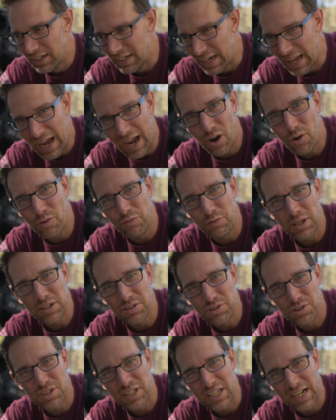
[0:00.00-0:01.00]
Now, if we
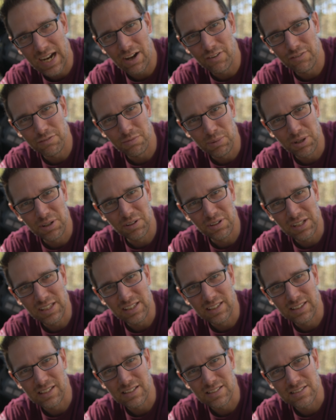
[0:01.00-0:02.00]
can just get out from
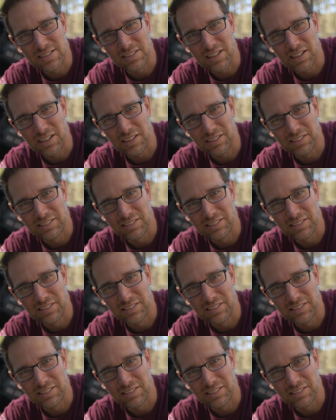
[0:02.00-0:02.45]
underneath this